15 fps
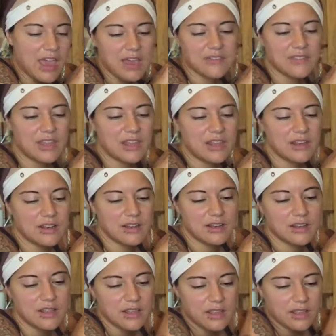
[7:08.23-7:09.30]
And
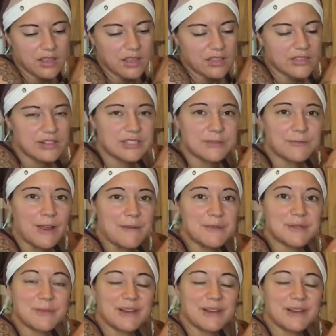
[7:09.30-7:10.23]
then there's a farmer's